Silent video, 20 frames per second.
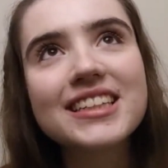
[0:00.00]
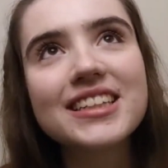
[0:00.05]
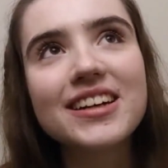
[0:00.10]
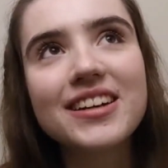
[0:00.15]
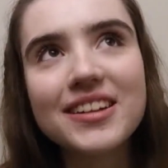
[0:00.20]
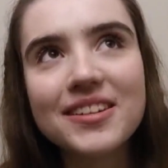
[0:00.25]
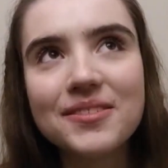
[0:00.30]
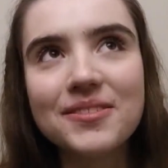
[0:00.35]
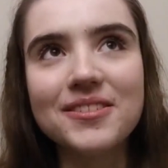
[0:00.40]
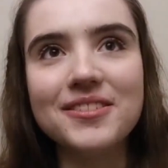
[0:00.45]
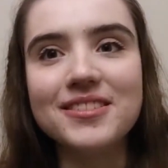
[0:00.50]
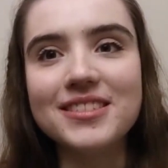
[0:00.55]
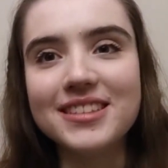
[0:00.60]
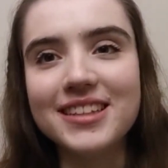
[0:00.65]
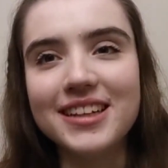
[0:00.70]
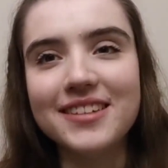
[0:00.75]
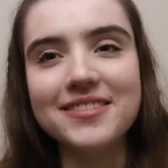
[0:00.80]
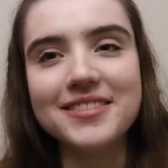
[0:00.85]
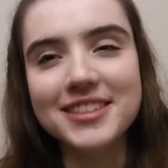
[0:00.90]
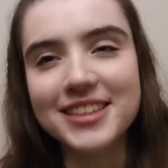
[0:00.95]
don't want
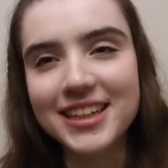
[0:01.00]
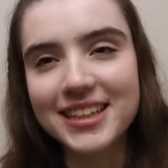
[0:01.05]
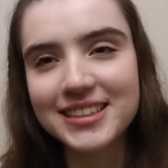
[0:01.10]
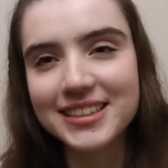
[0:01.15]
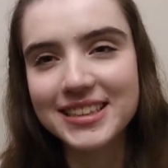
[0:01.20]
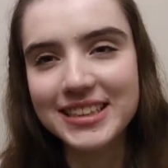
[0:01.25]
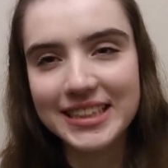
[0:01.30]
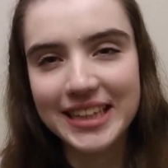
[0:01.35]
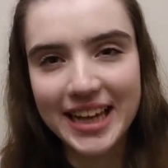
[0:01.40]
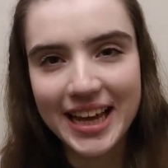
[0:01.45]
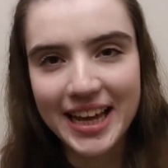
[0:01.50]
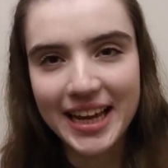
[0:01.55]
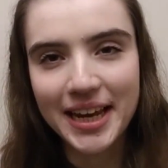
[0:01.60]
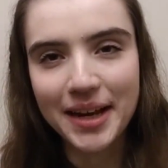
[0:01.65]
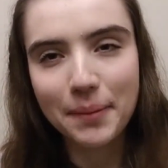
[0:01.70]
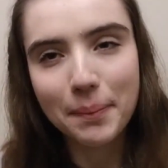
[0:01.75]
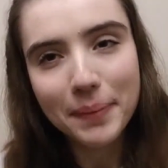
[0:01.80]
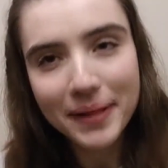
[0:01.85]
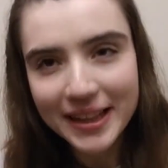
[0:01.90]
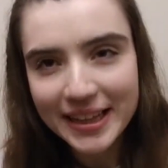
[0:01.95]
to get rejected
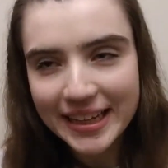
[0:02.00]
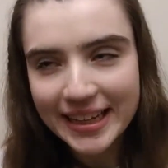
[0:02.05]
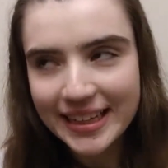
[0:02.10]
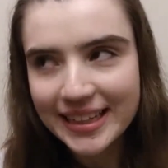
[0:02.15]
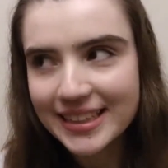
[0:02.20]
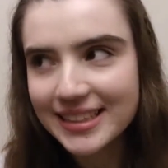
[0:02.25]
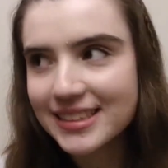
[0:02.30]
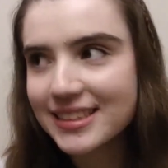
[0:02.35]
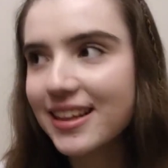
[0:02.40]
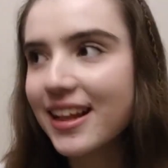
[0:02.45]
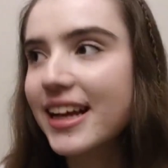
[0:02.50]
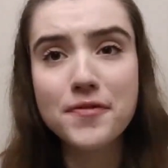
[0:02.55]
again, please.